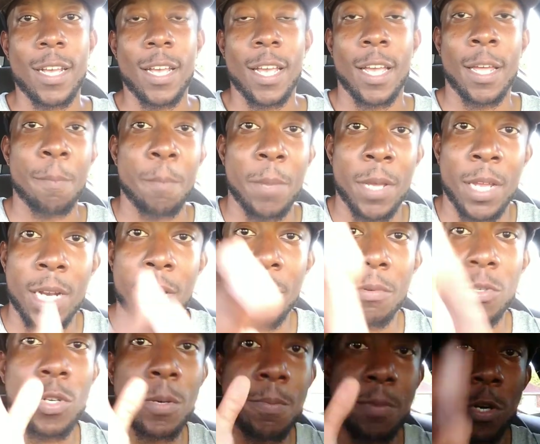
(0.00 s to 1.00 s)
and being able
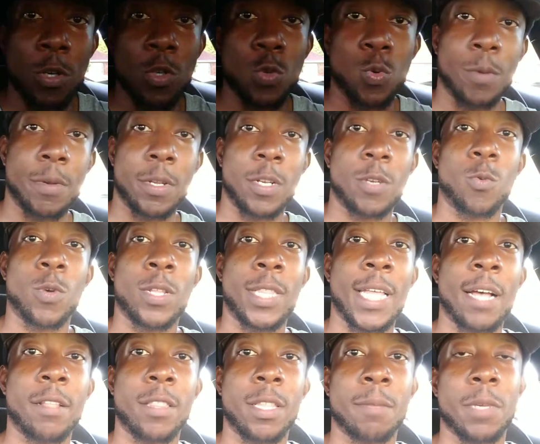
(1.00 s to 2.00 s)
to approach women
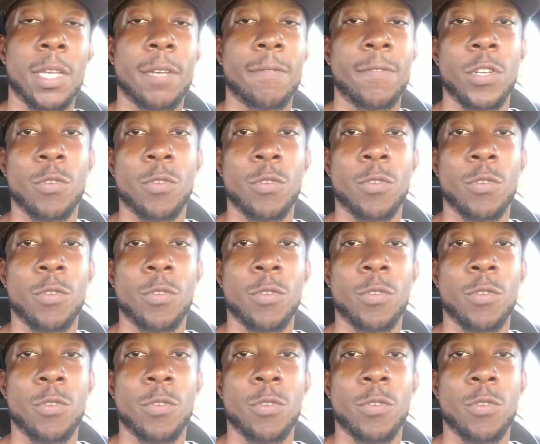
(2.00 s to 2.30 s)
without them giving